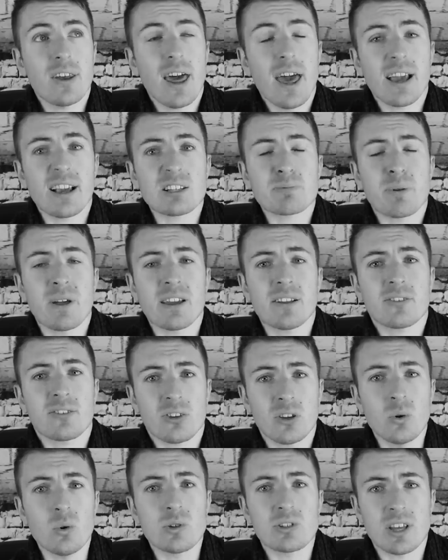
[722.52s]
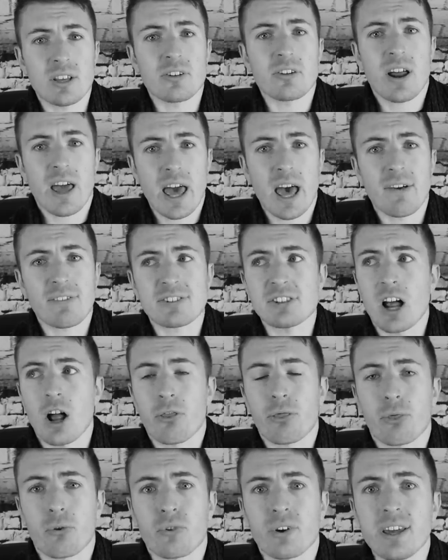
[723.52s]
ten Hag is playing 2 centre halves,
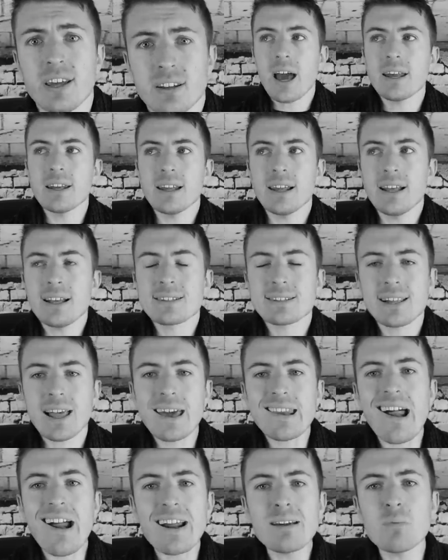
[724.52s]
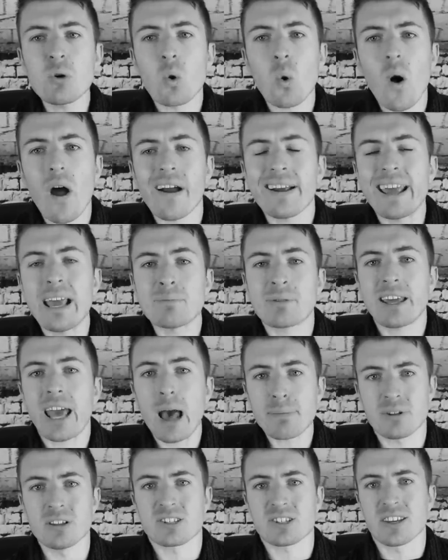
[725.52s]
not 3. And he's let Harry Maguire keep the
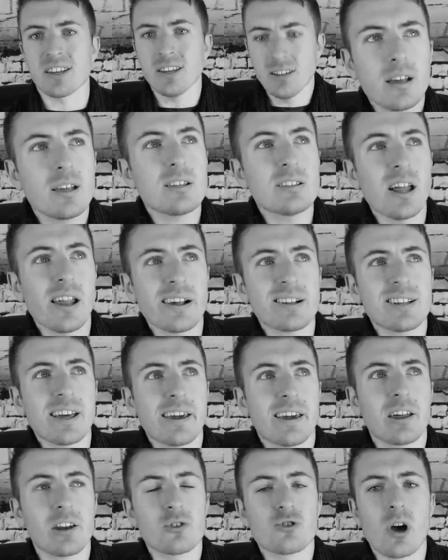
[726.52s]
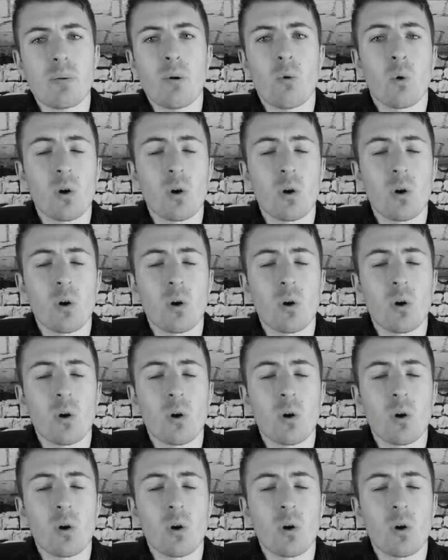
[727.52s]
captaincy. And he's not exactly going to drop